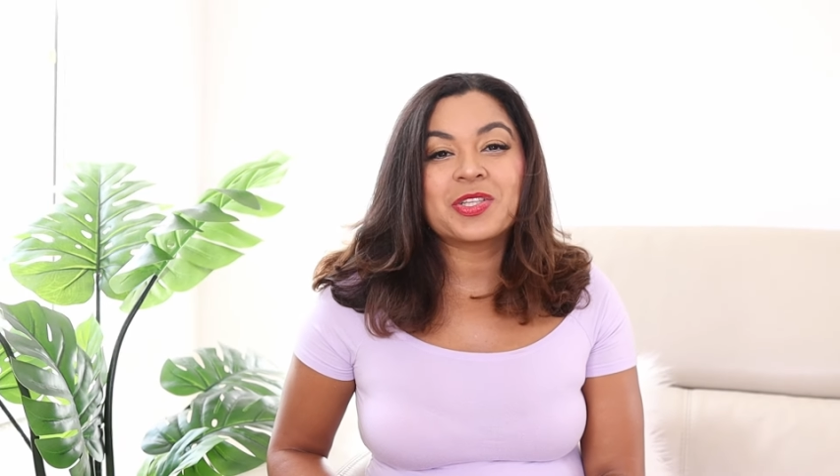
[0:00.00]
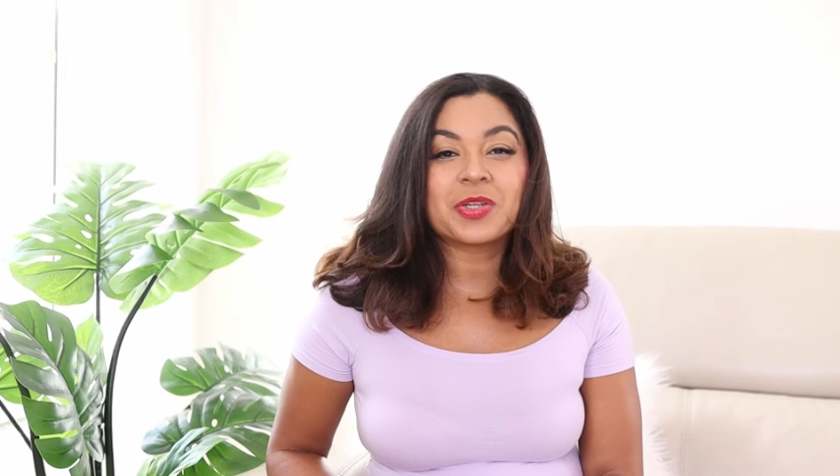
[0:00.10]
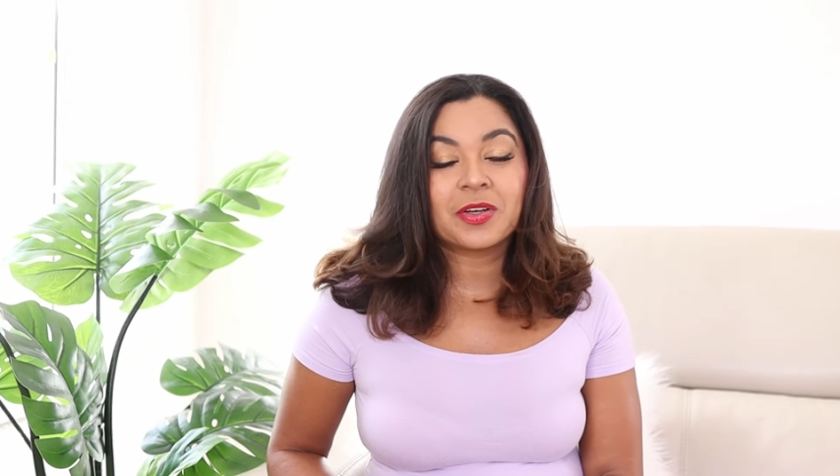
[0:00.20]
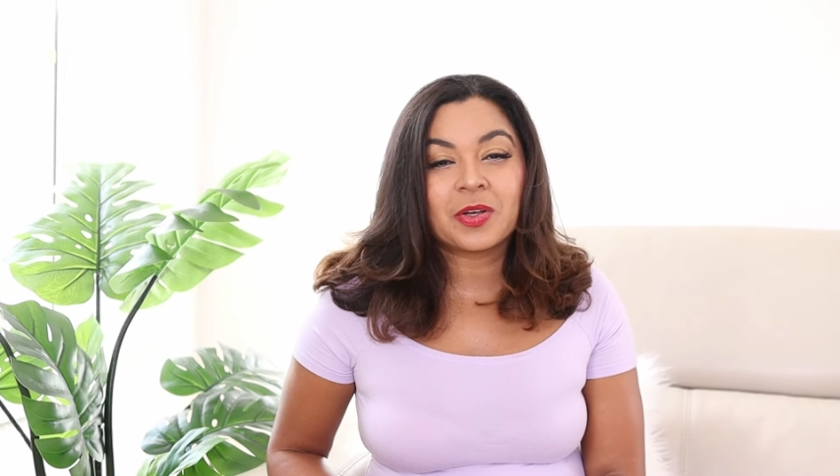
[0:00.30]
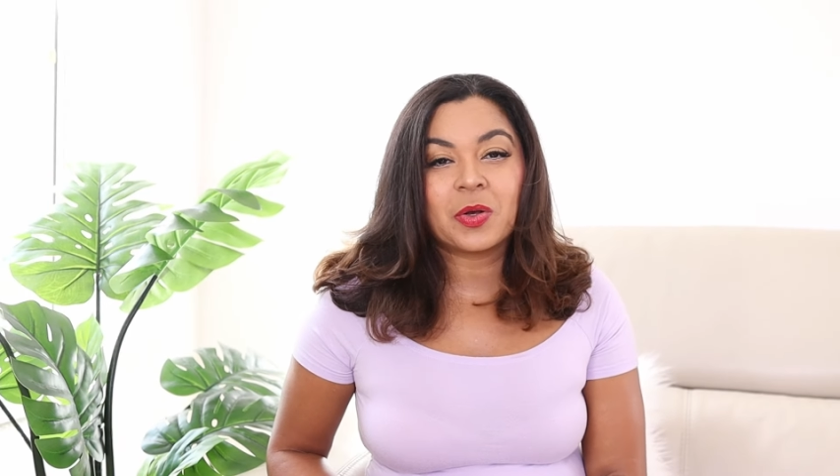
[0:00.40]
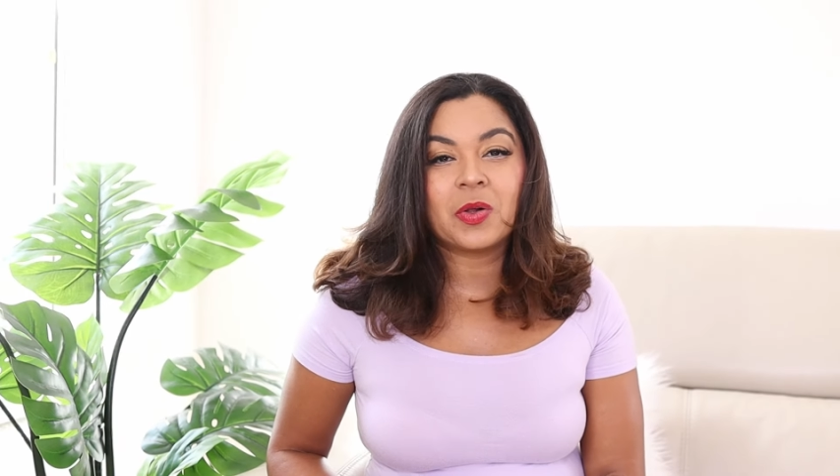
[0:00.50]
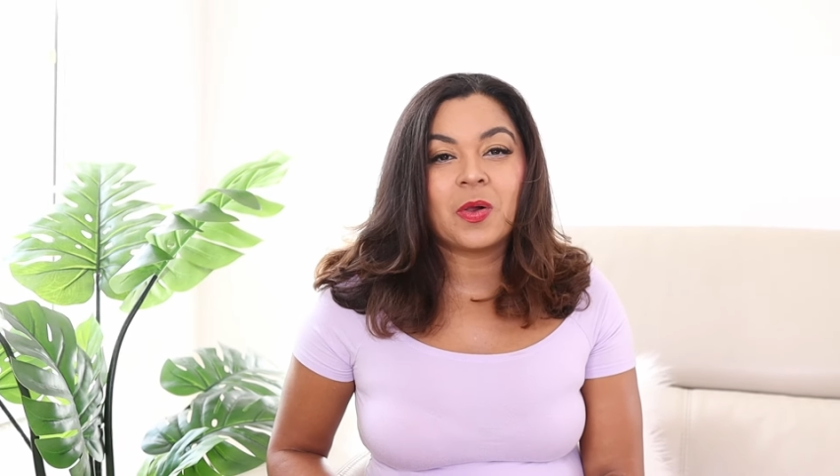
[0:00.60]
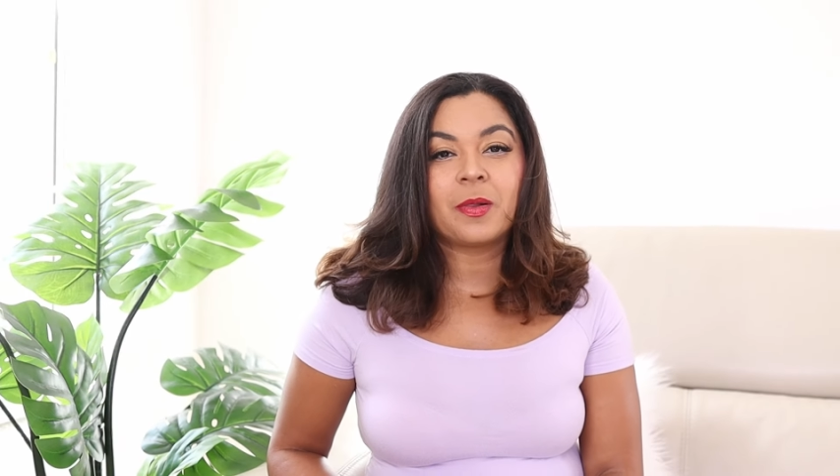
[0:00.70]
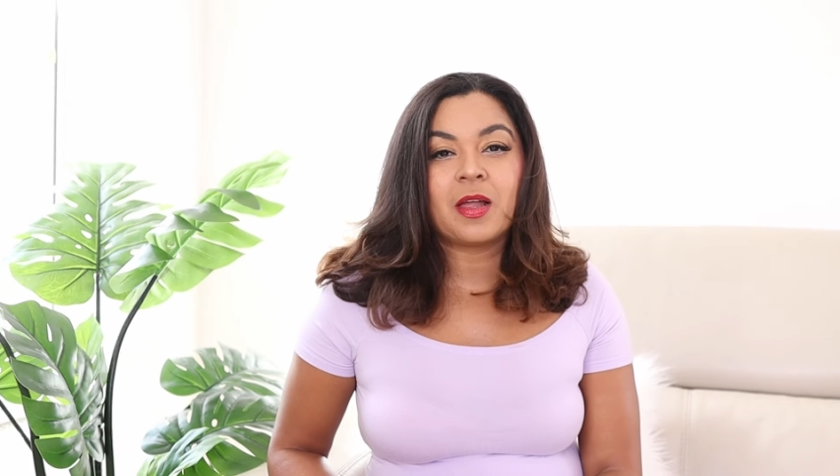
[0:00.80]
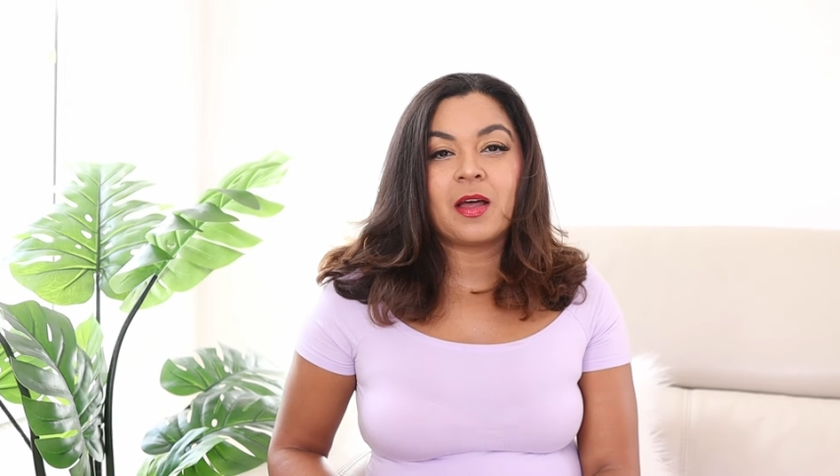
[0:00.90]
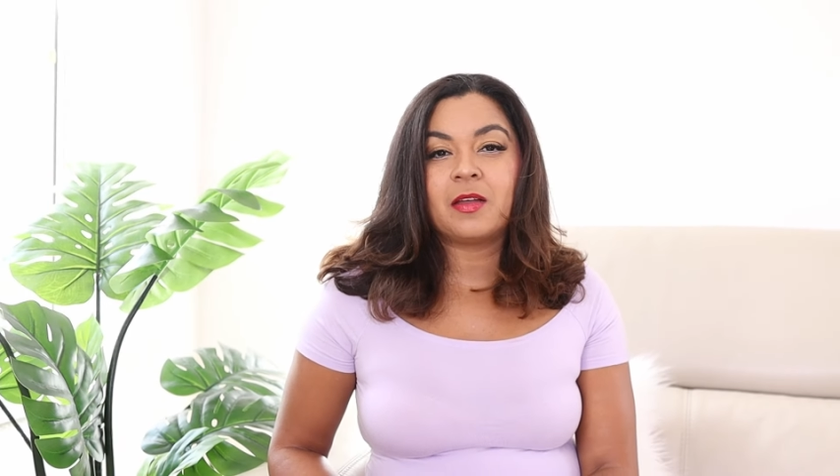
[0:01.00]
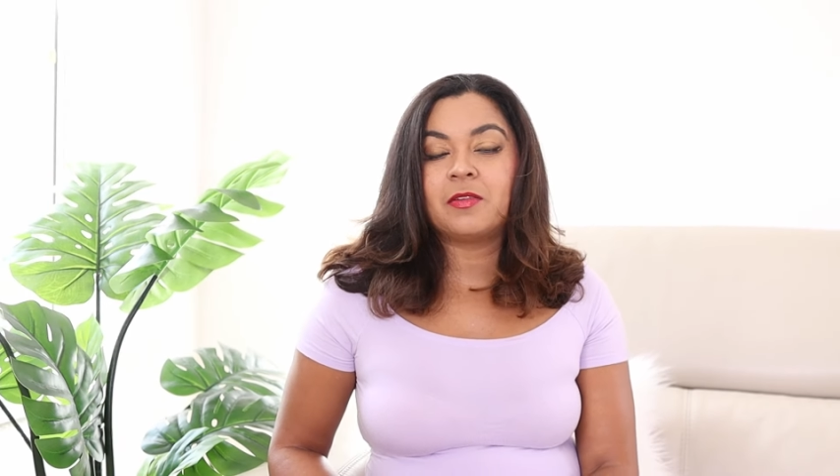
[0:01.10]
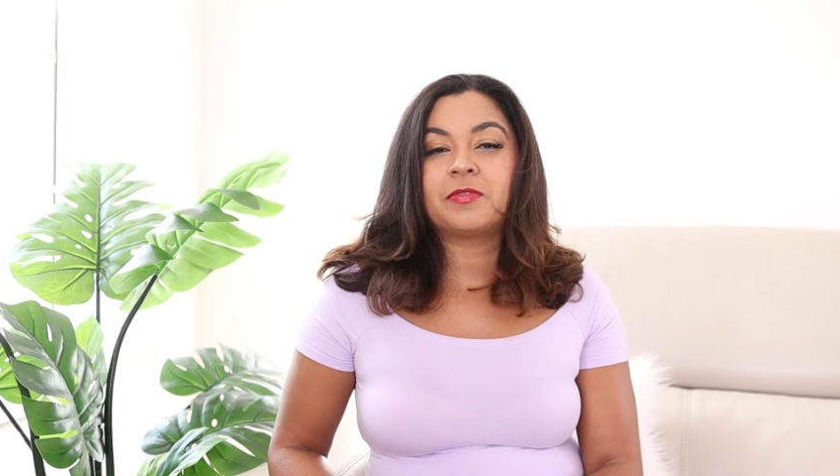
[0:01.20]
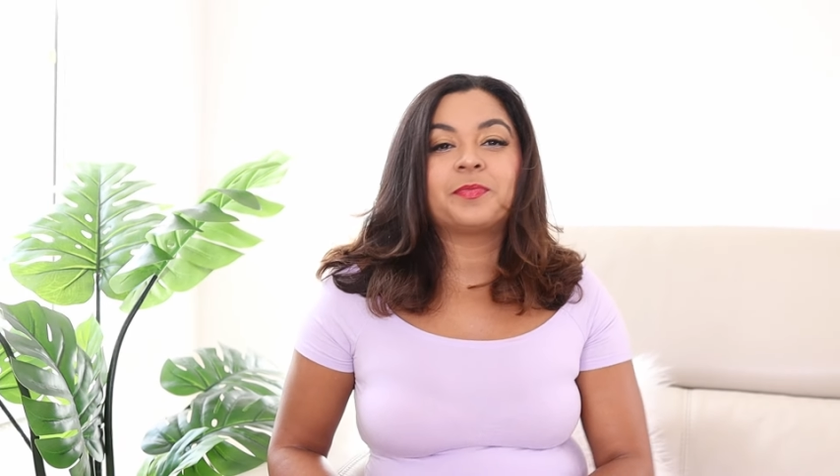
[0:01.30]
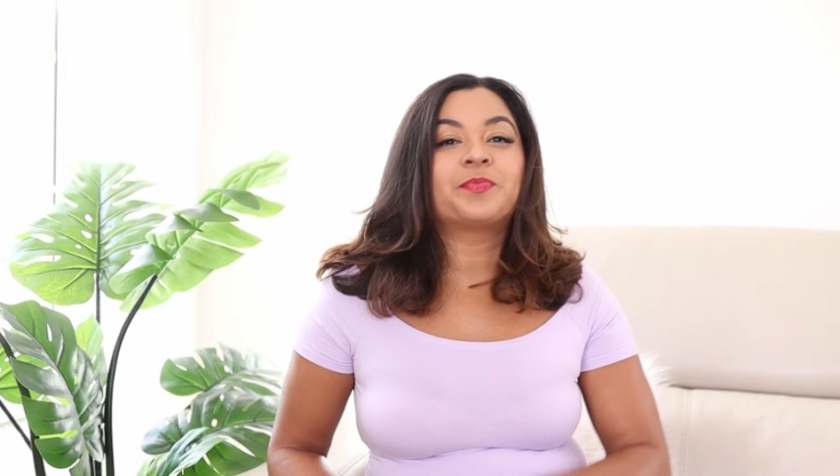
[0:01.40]
to start a goal
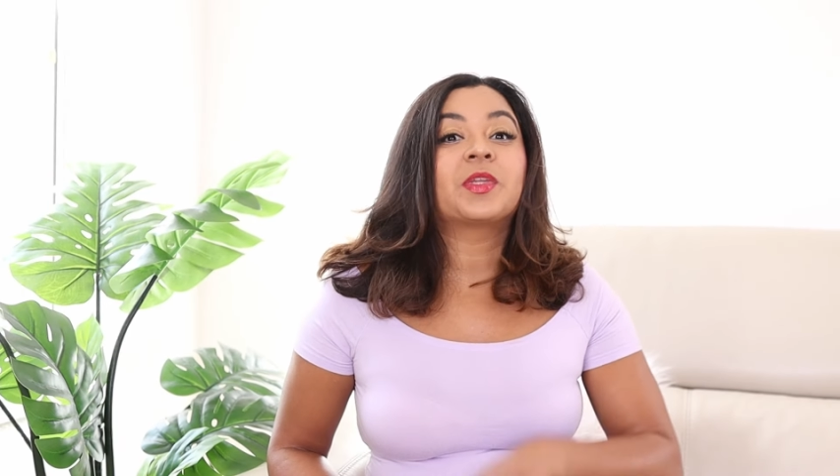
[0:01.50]
of